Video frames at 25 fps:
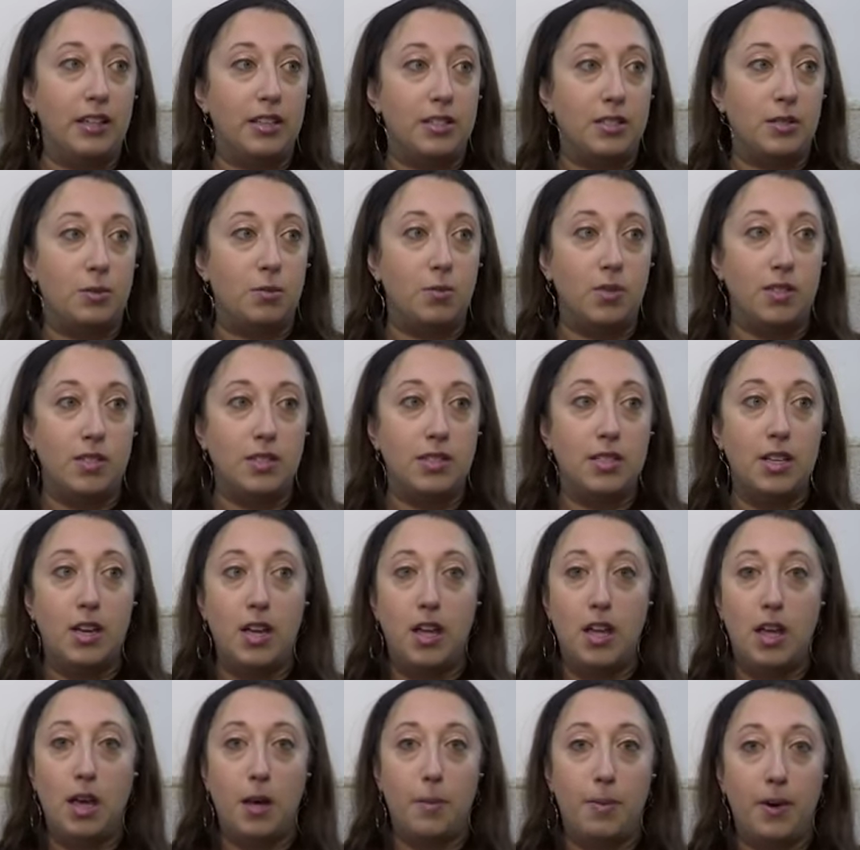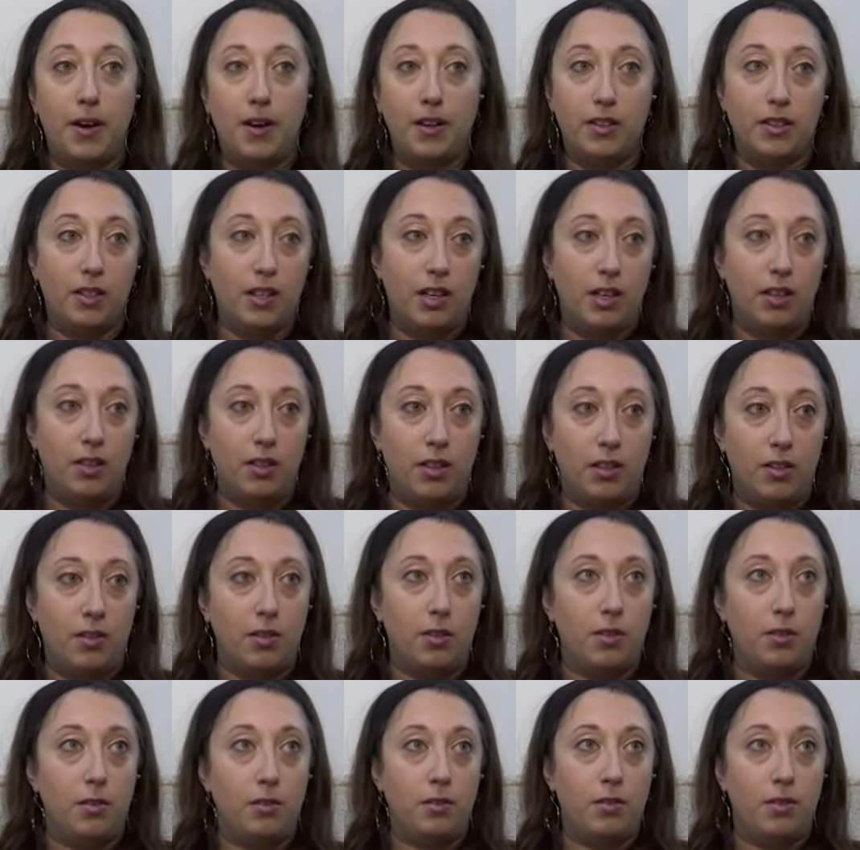This was apparently
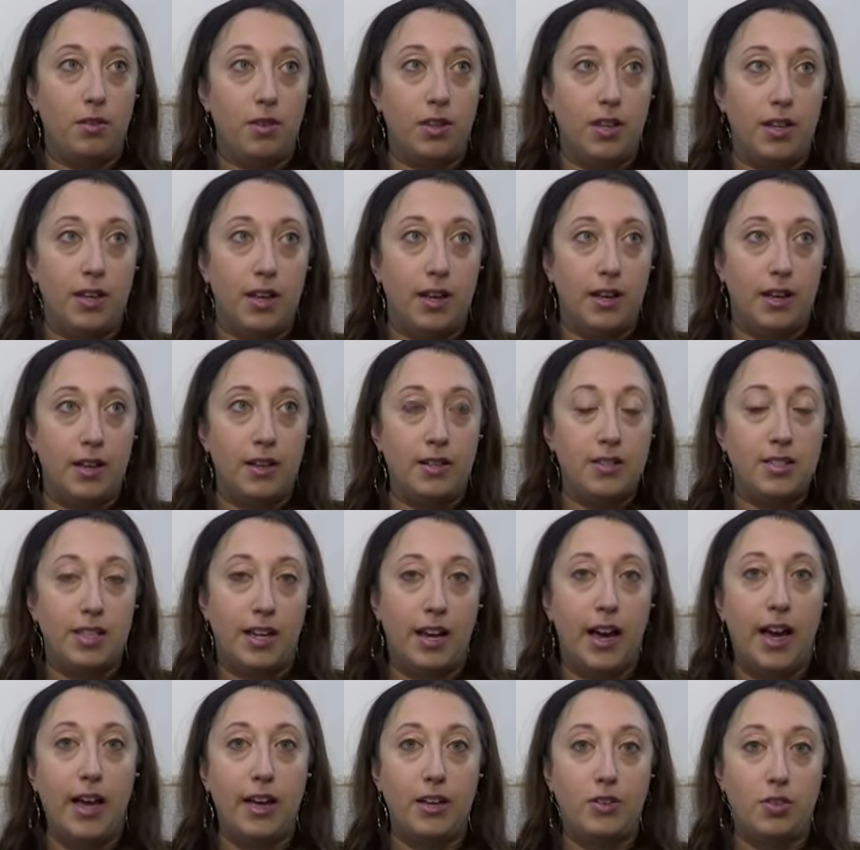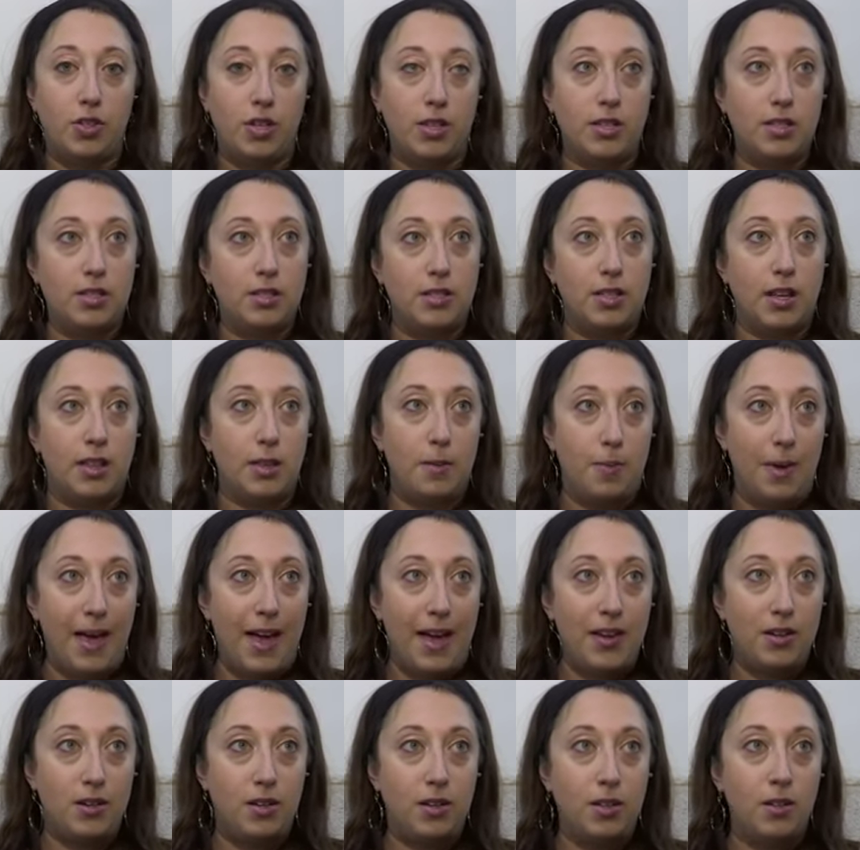the, the uh, psychiatrists on the
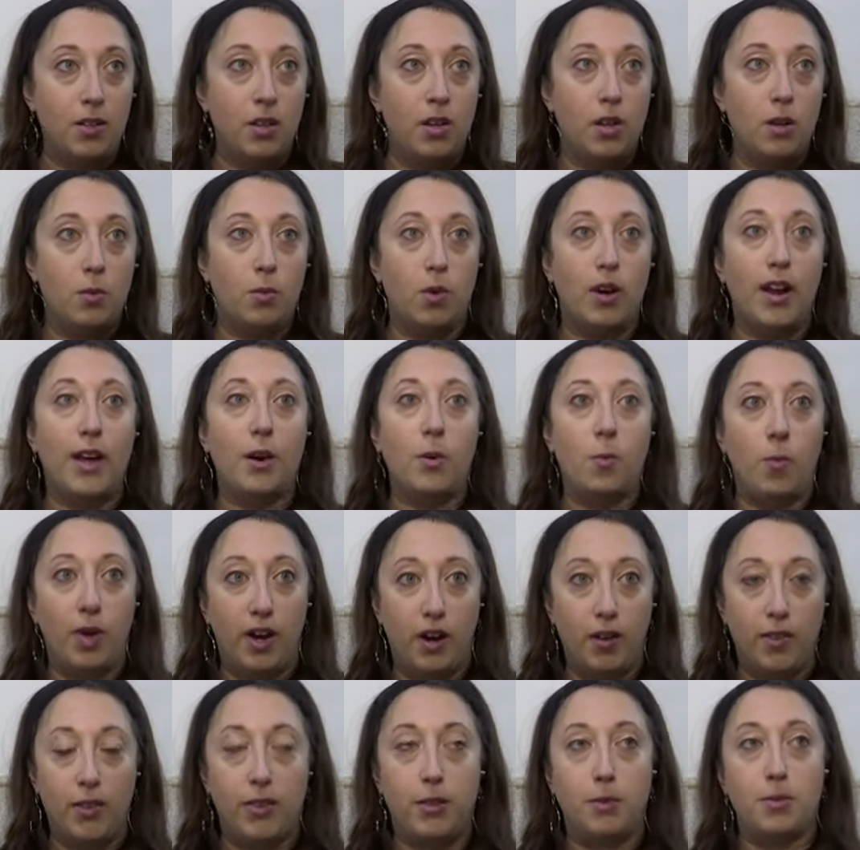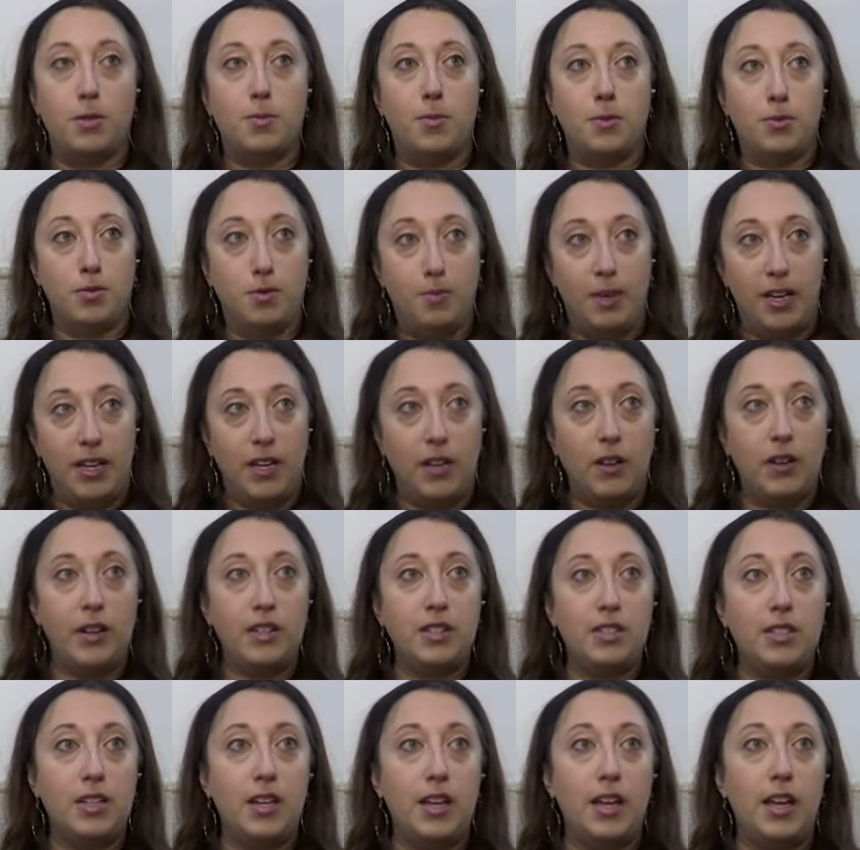panel were not aware that there was supposed to be a
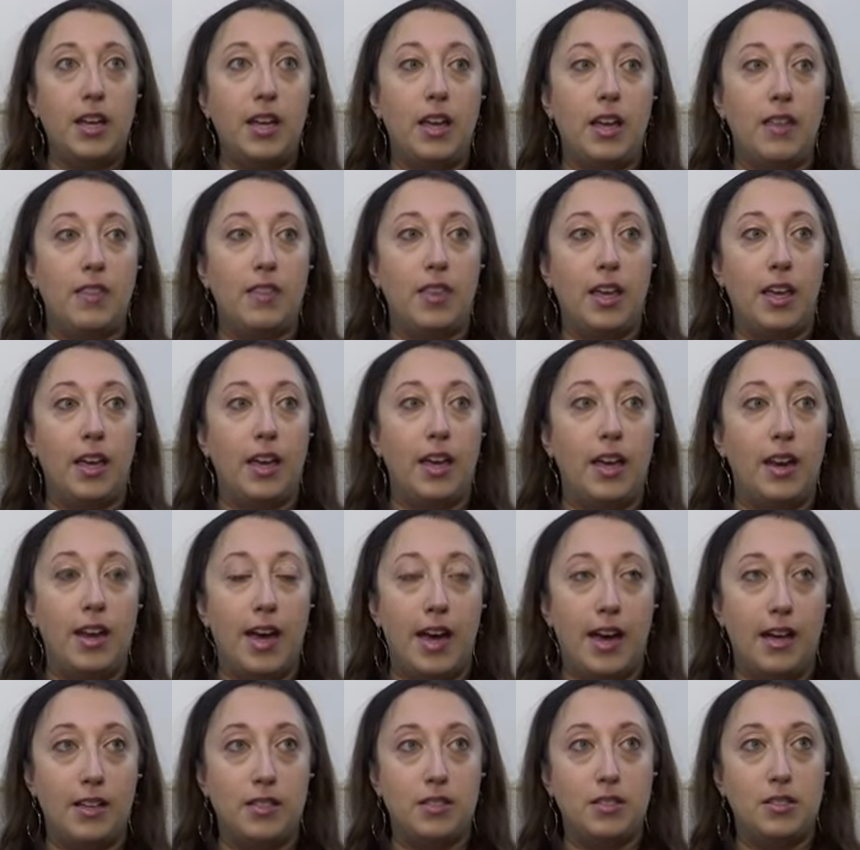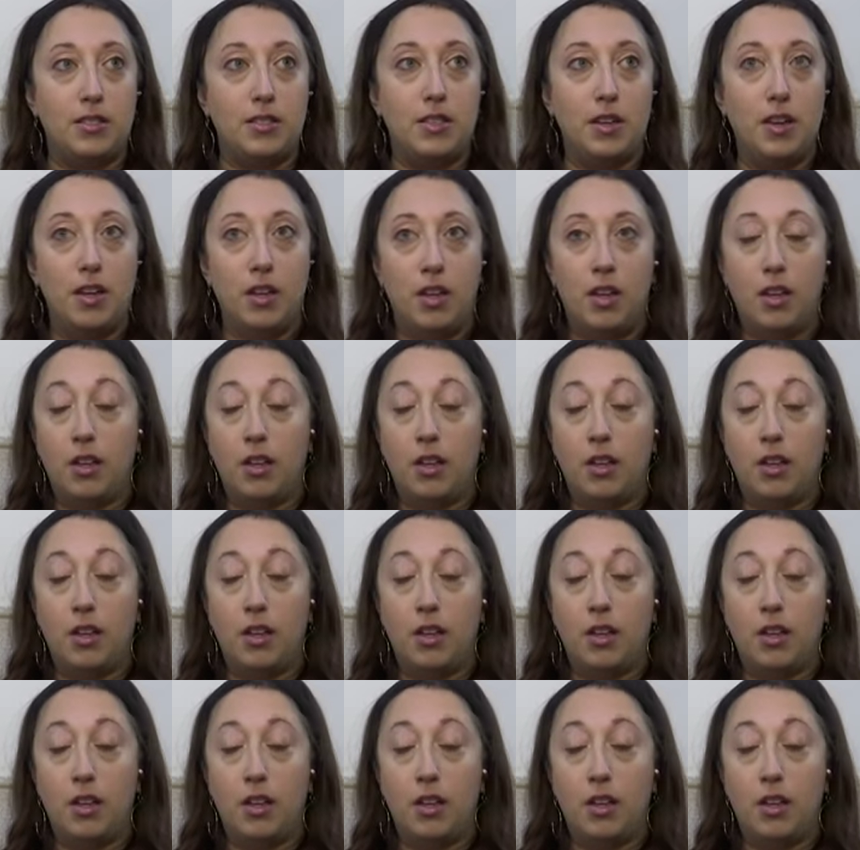hearing today, and they had asked,